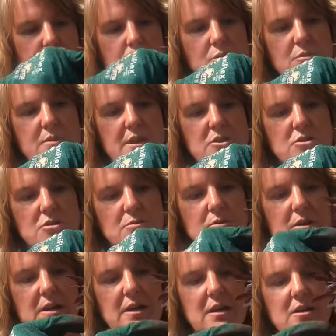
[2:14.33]
put my
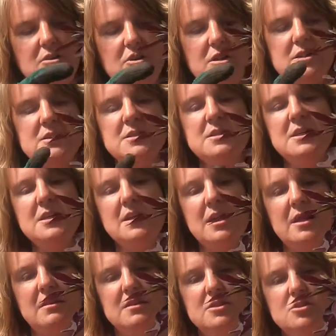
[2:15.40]
tuber in, and you can see
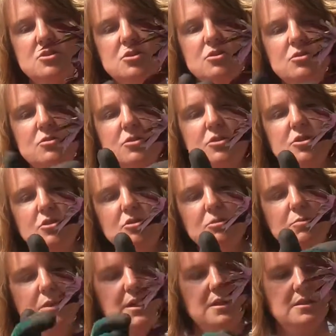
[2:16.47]
kind of these
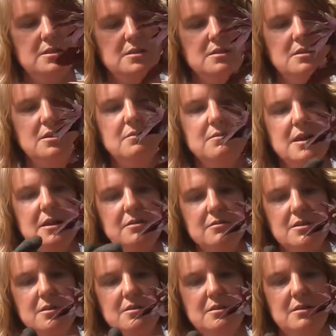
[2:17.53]
toothpicks
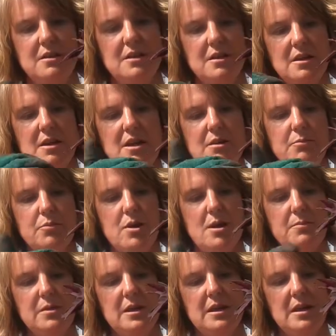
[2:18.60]
around, kind of
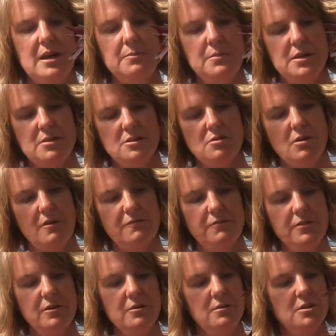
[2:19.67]
propping it up. And so I
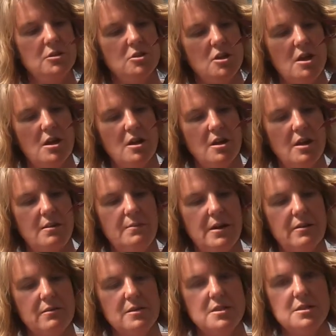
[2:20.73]
filled the jar
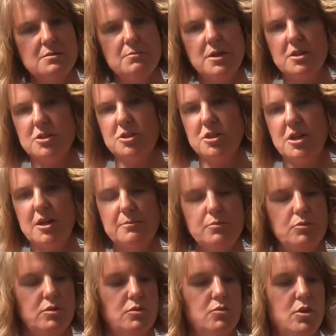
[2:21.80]
about this much
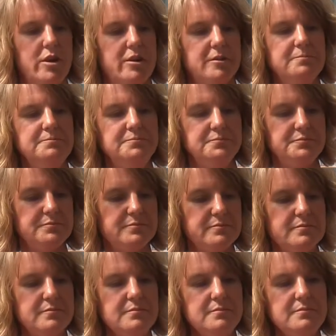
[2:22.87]
up with water,
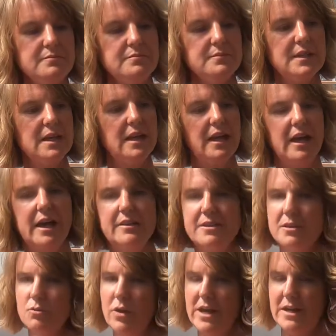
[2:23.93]
and
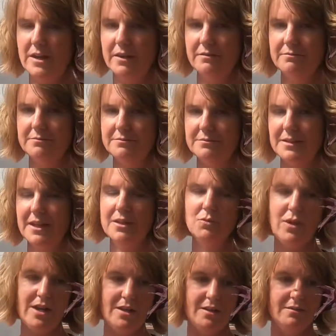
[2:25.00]
then waited
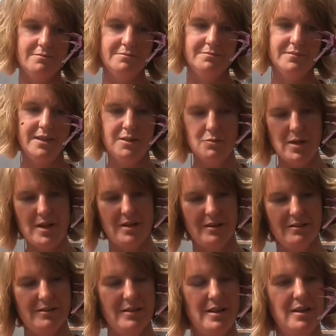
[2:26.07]
and waited and
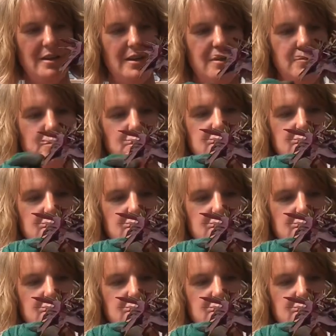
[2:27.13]
waited. And